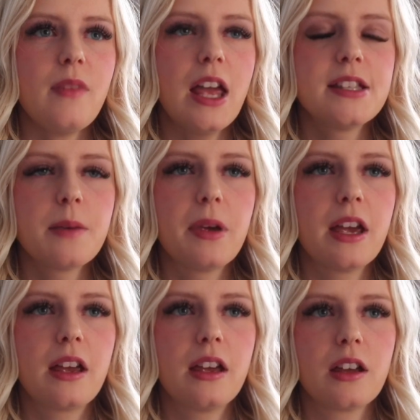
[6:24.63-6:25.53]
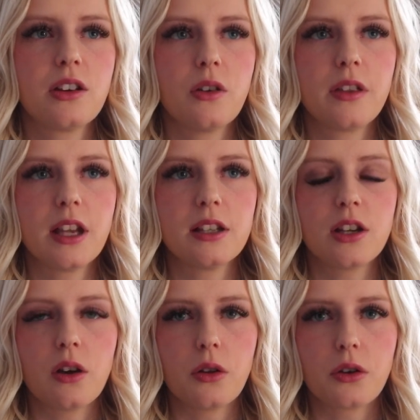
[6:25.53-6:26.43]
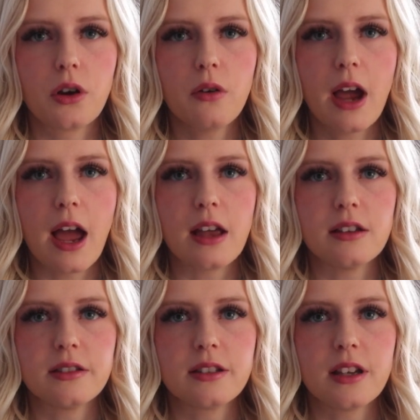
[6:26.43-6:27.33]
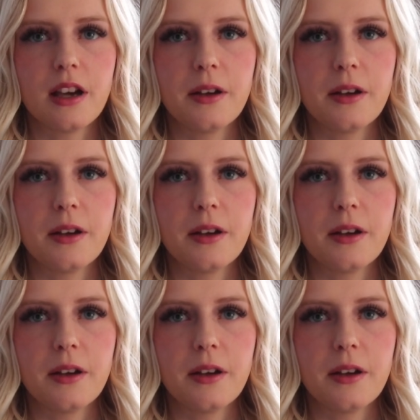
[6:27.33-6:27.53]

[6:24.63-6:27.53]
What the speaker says: it's a big, you know, thing to go through, and